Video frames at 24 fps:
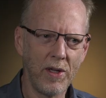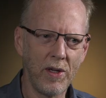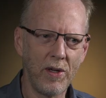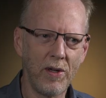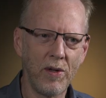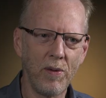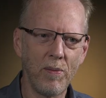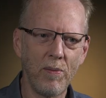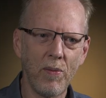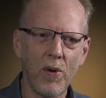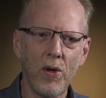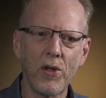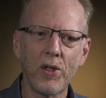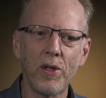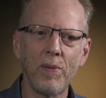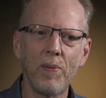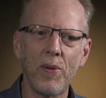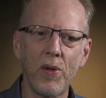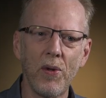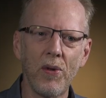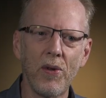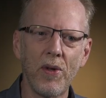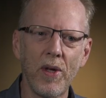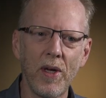to do
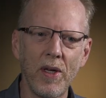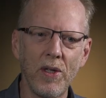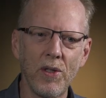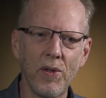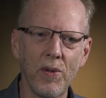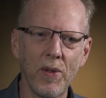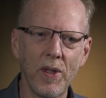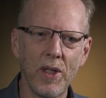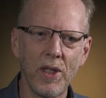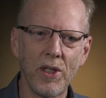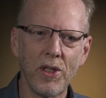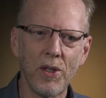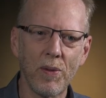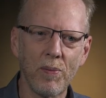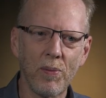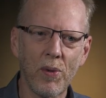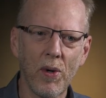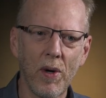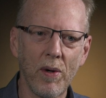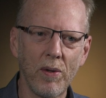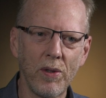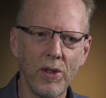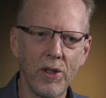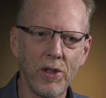multiple things with this
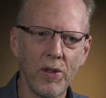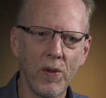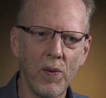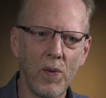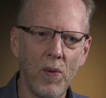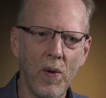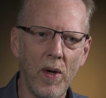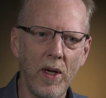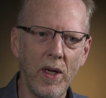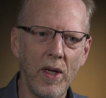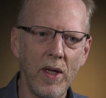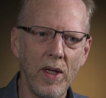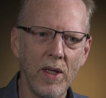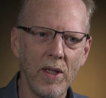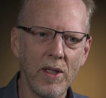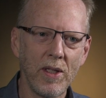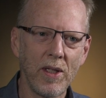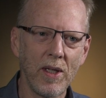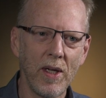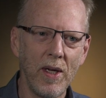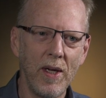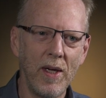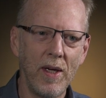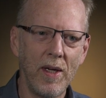approach. So, one
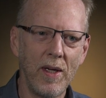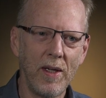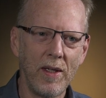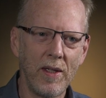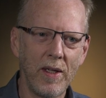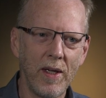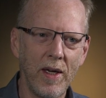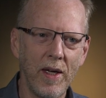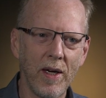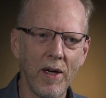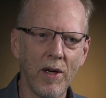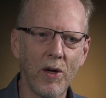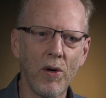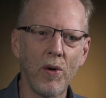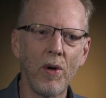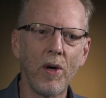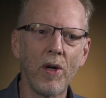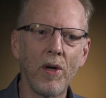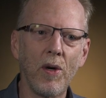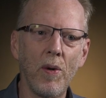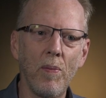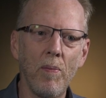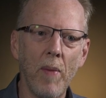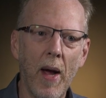is to get a
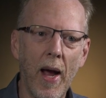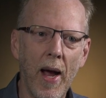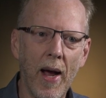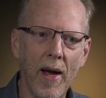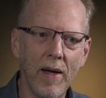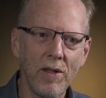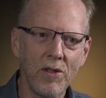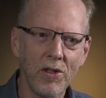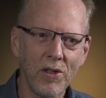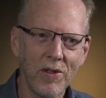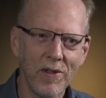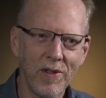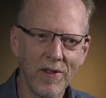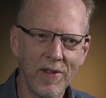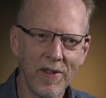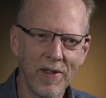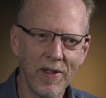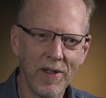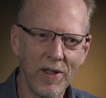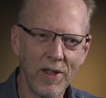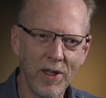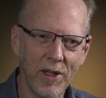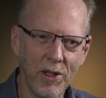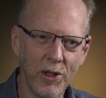critical mass,
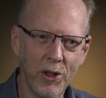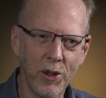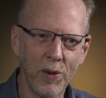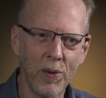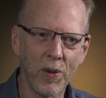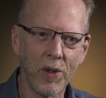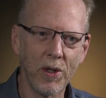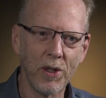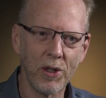as you were